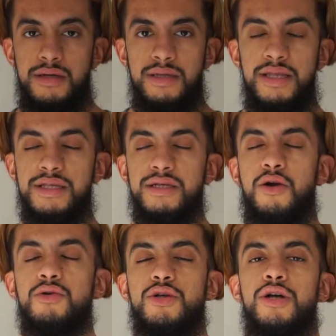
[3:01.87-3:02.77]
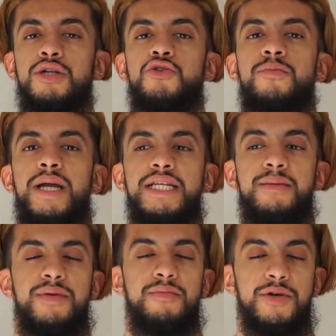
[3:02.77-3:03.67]
This goes on to my
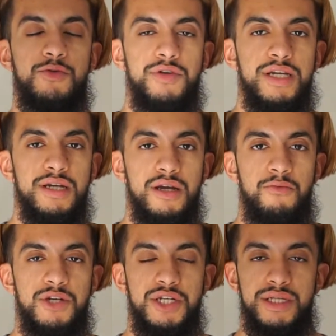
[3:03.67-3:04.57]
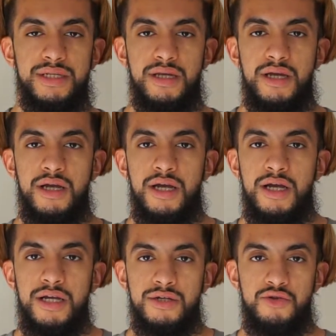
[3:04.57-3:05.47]
tip number 3, which is
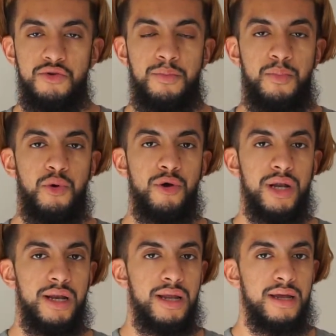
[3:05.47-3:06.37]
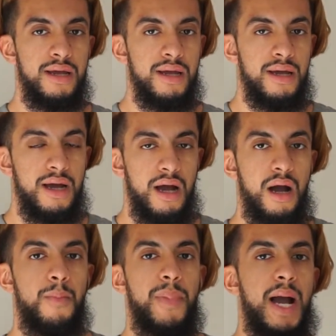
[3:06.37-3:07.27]
to pull
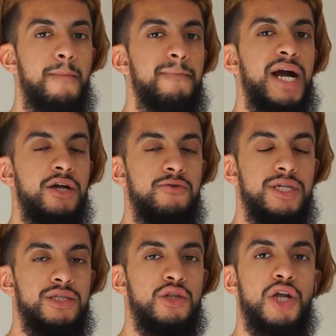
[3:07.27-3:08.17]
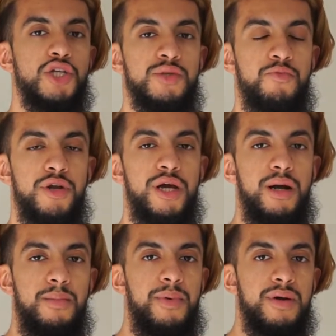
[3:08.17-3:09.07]
up and backwards, not just pull
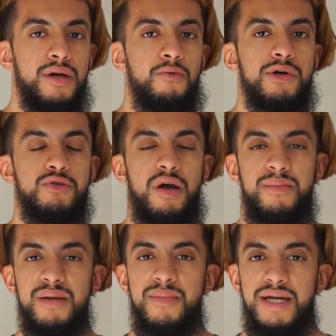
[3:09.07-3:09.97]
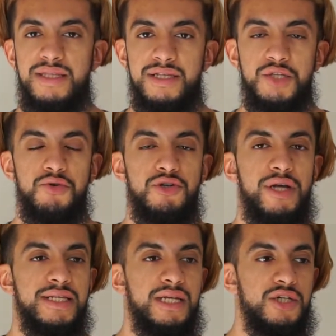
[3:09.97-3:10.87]
up. What do I mean by this? You want to
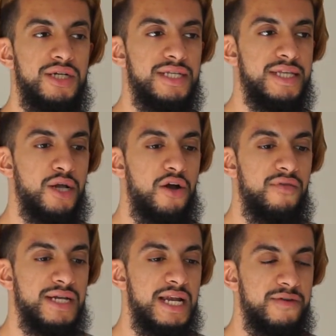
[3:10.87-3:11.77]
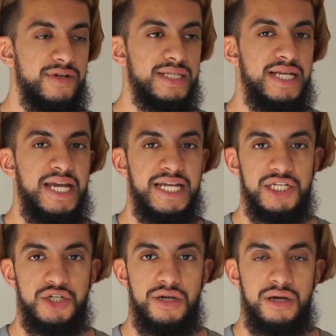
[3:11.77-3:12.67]
essentially think of a deadlift as a
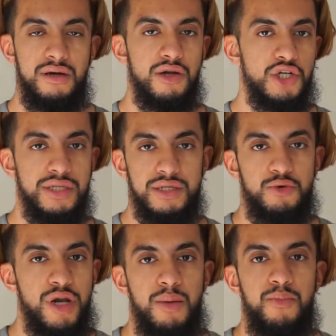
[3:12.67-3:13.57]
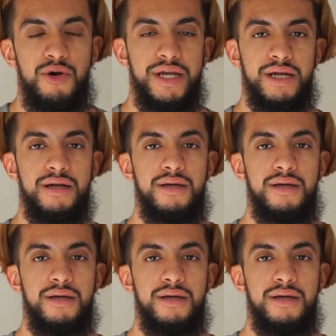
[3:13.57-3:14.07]
hinge, not just a straight up pulling.